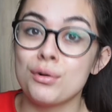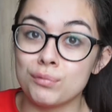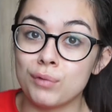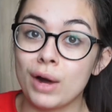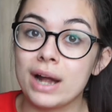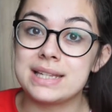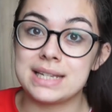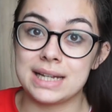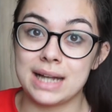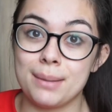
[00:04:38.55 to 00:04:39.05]

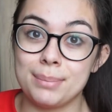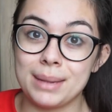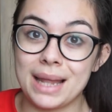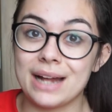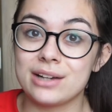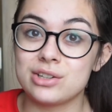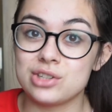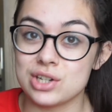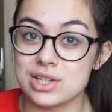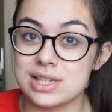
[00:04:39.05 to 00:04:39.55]
writing up
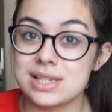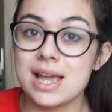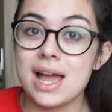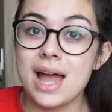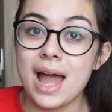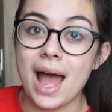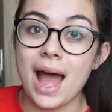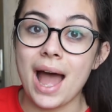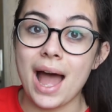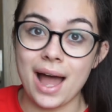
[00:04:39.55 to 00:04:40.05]
lectures
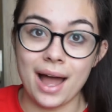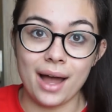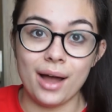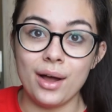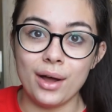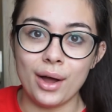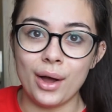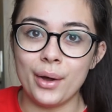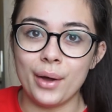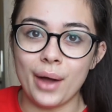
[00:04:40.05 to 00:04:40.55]
at
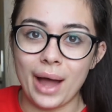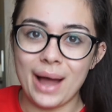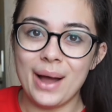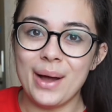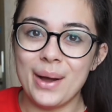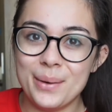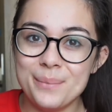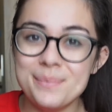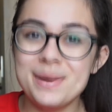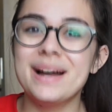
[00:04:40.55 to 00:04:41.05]

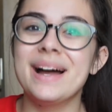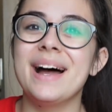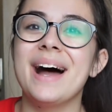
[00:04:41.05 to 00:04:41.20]
home.